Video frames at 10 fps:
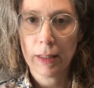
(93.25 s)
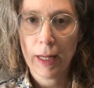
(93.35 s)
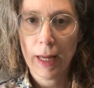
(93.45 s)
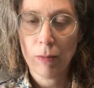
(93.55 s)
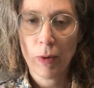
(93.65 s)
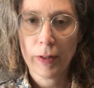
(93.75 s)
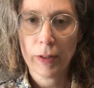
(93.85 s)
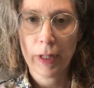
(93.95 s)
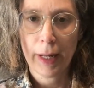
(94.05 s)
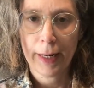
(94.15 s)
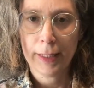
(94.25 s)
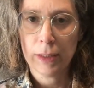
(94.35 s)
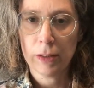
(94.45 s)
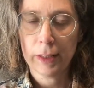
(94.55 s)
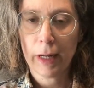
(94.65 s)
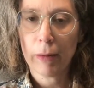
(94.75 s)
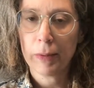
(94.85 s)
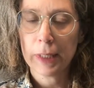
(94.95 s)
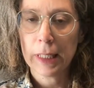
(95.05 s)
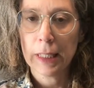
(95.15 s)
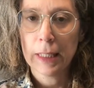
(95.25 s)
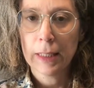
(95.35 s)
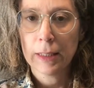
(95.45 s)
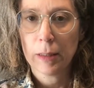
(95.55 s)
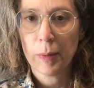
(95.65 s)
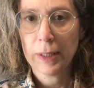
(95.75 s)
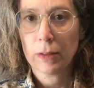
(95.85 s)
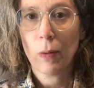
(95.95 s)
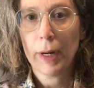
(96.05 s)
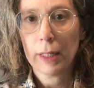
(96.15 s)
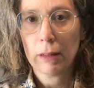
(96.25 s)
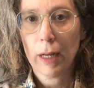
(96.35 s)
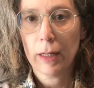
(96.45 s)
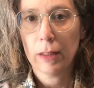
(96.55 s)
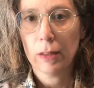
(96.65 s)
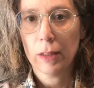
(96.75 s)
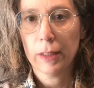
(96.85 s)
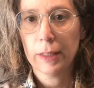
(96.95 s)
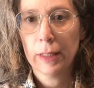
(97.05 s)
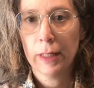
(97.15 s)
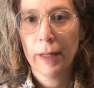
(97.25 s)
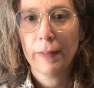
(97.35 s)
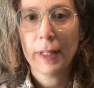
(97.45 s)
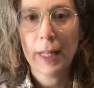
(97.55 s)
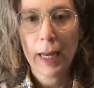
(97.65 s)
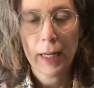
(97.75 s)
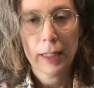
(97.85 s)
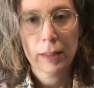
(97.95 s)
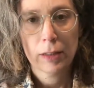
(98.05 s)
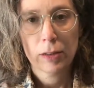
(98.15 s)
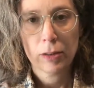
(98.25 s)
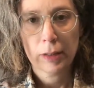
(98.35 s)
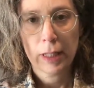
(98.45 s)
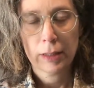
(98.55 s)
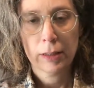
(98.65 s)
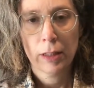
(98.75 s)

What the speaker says: And whether or not I can do that really depends quite a lot on the day. So that's